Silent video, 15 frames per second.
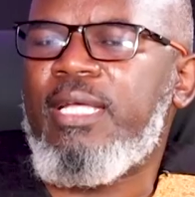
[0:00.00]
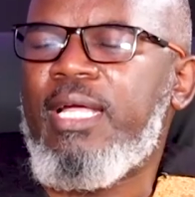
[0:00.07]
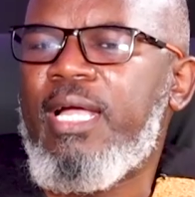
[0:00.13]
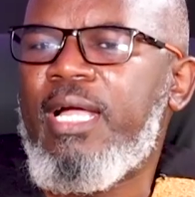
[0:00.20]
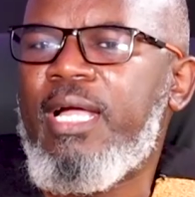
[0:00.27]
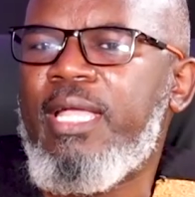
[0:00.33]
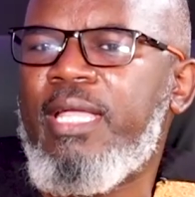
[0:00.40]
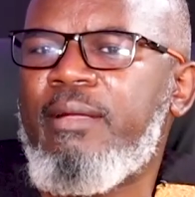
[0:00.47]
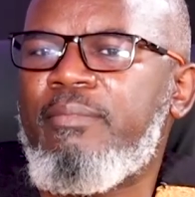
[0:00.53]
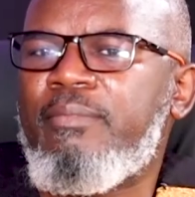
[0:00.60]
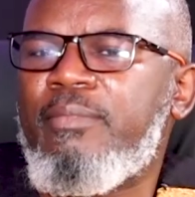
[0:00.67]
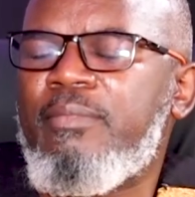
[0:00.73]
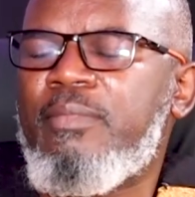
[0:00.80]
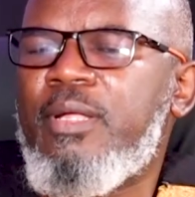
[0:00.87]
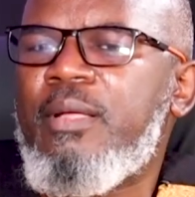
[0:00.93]
I am,
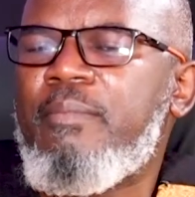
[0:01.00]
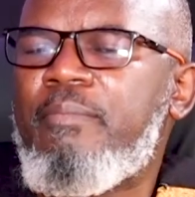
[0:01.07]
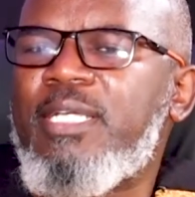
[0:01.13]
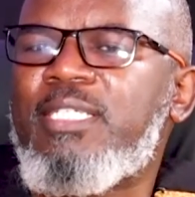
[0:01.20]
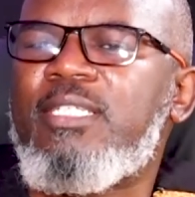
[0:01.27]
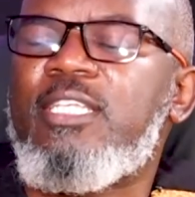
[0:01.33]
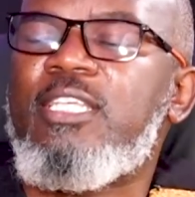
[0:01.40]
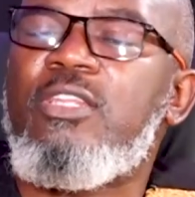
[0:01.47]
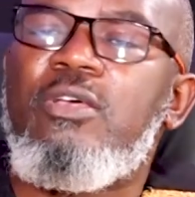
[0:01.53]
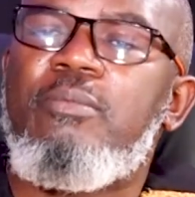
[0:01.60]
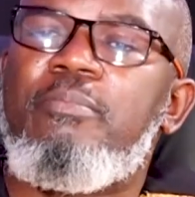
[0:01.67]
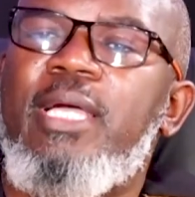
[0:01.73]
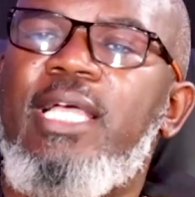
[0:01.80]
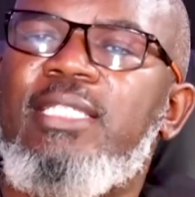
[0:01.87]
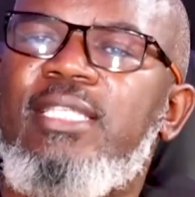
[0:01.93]
but
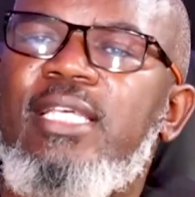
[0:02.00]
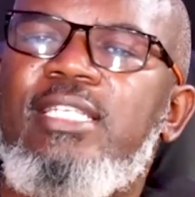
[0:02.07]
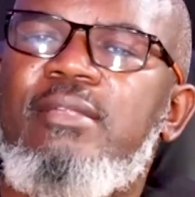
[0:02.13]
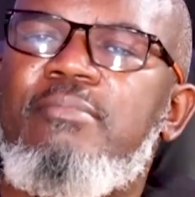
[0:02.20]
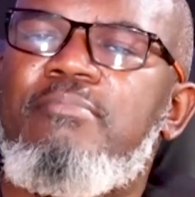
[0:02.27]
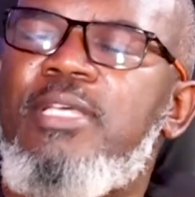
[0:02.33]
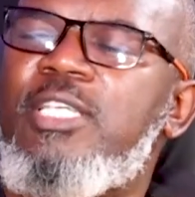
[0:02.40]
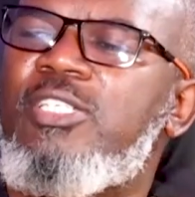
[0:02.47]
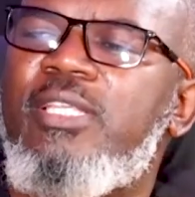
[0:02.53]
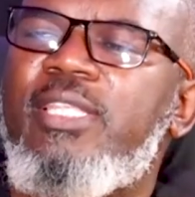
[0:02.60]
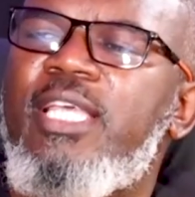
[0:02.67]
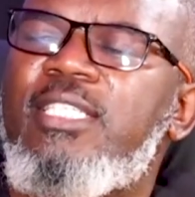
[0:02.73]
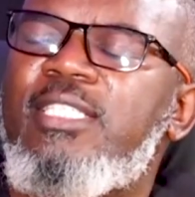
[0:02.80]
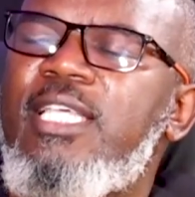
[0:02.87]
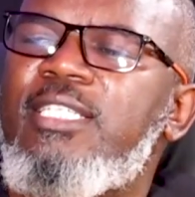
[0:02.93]
by a certain measure, there
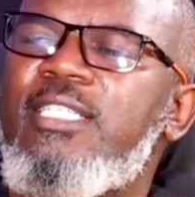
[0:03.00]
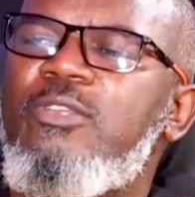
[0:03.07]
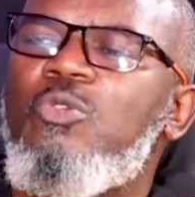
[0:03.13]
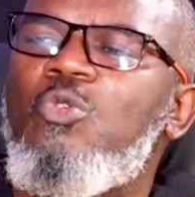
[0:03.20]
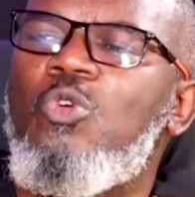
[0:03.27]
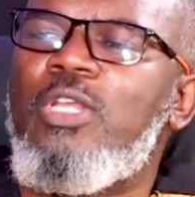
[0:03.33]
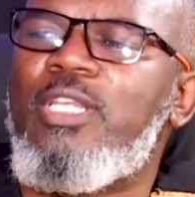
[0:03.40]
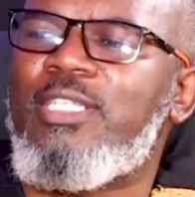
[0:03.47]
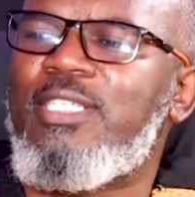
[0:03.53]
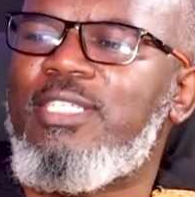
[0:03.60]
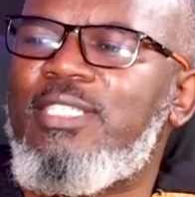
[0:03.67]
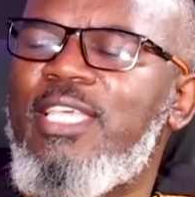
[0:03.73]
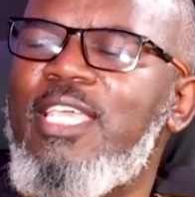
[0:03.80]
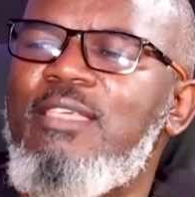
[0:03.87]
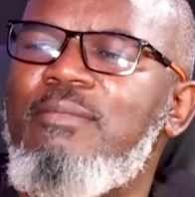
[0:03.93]
are certain qualities. The impact